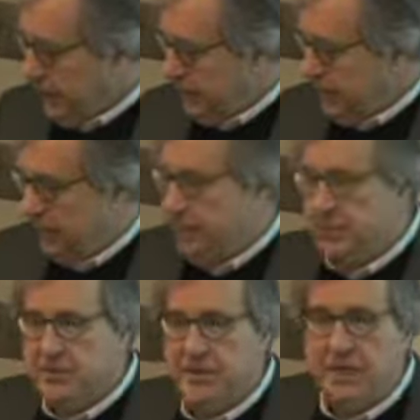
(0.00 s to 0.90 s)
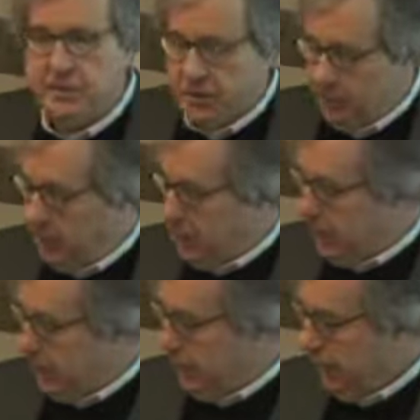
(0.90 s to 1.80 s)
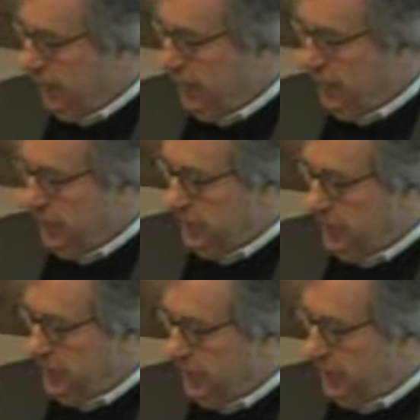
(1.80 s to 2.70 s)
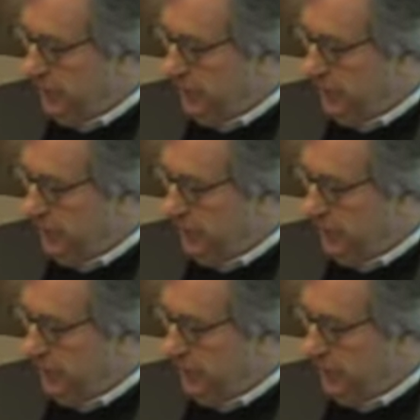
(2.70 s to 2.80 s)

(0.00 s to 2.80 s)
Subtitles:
the famous National Mall is.